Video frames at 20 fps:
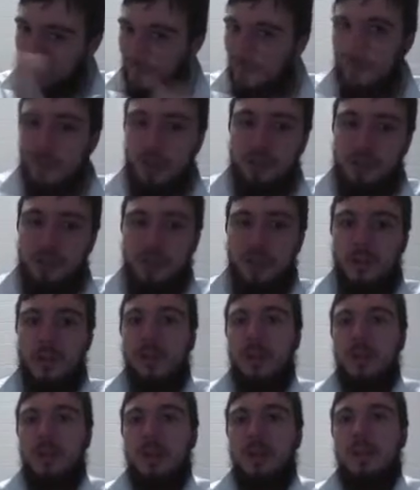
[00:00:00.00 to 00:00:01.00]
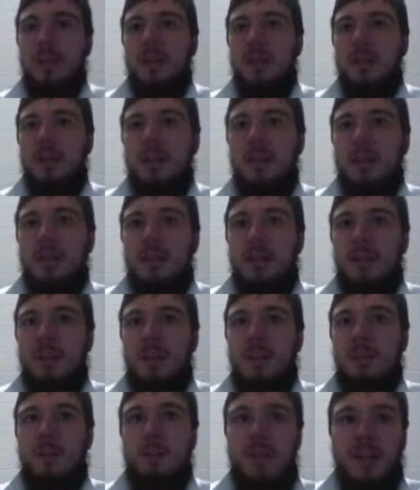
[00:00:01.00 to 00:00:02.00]
Eventually,
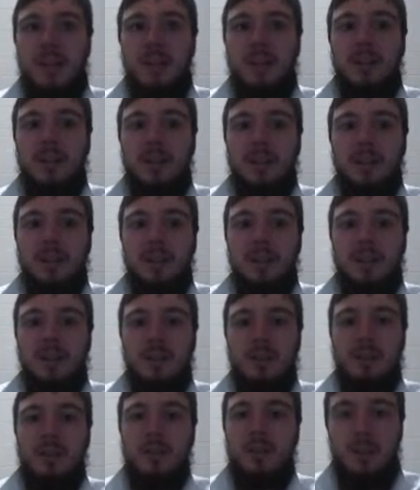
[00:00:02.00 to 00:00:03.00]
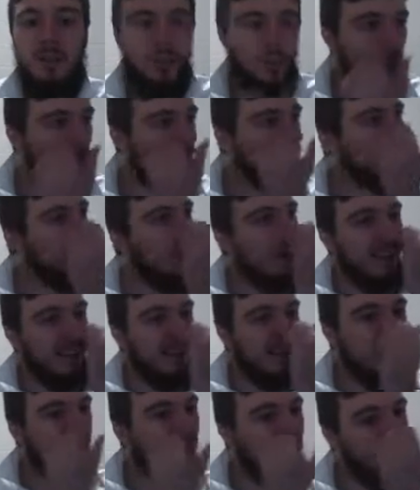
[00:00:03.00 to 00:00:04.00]
Ben starts
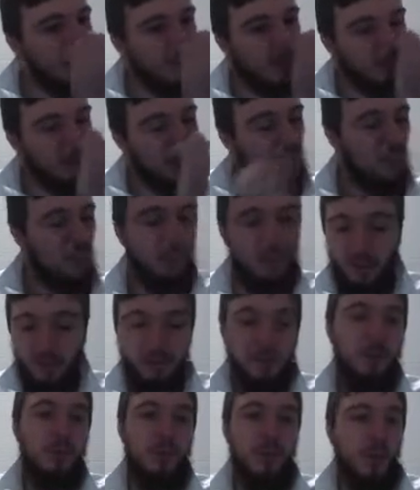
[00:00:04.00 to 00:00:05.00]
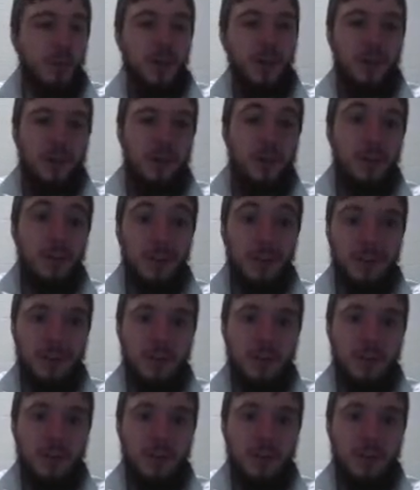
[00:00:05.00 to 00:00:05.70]
talking to him even more, distorting the text in the